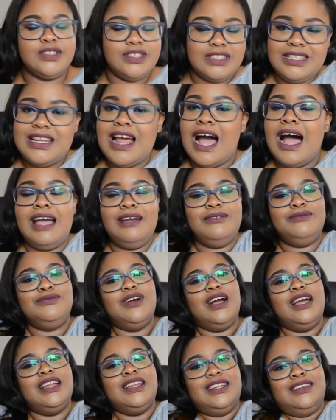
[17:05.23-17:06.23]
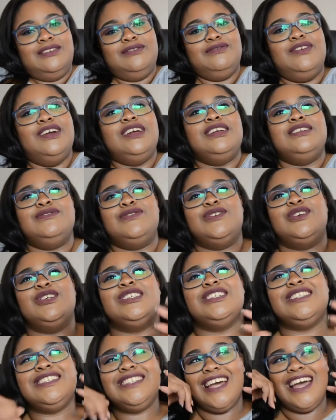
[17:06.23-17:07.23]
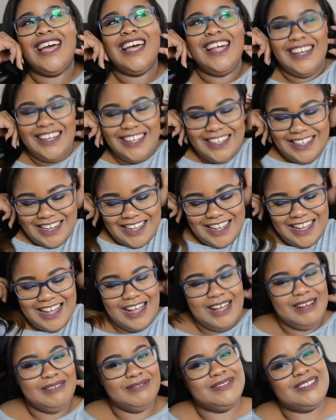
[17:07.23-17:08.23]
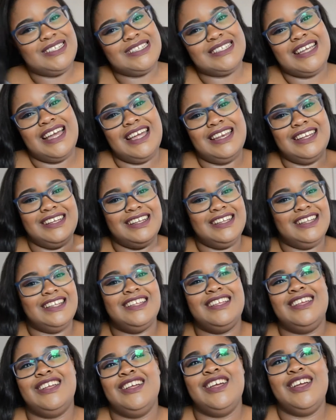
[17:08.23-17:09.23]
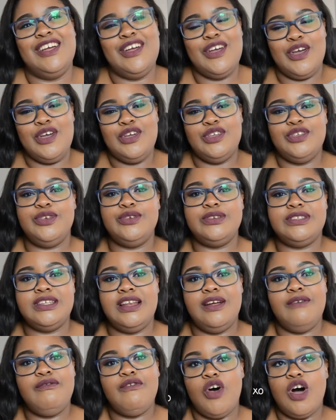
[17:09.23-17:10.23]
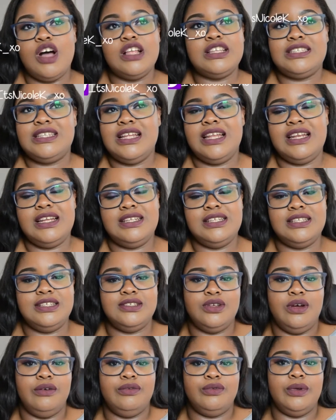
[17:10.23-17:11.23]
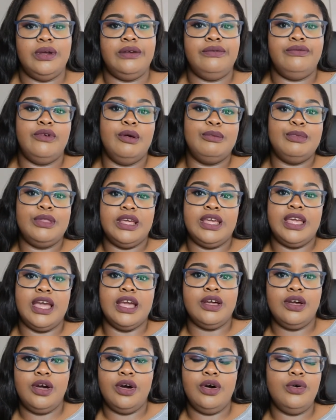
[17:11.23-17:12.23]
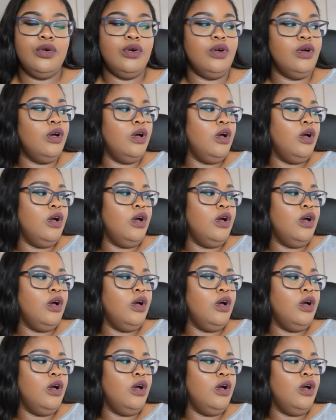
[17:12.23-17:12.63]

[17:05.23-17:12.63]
dive right in face first and just kind of use an advanced editing software from the get-go.